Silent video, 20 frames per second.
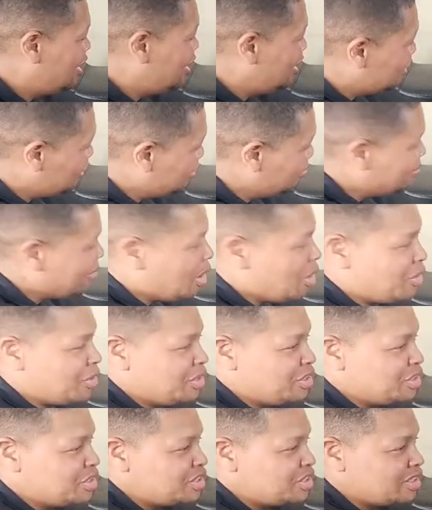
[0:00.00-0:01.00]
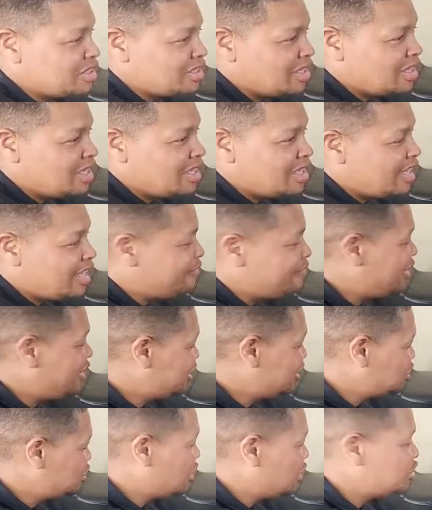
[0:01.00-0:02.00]
The motors, if I
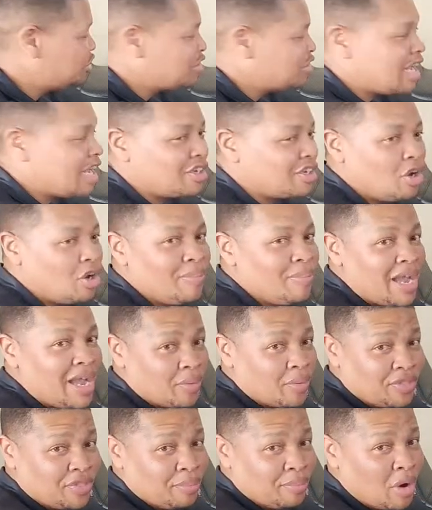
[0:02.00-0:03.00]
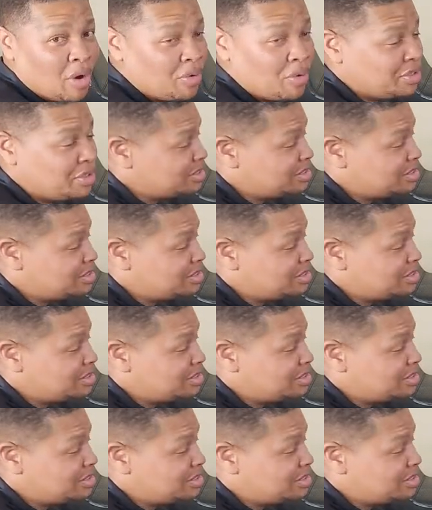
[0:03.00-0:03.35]
started trying to go back with the motors,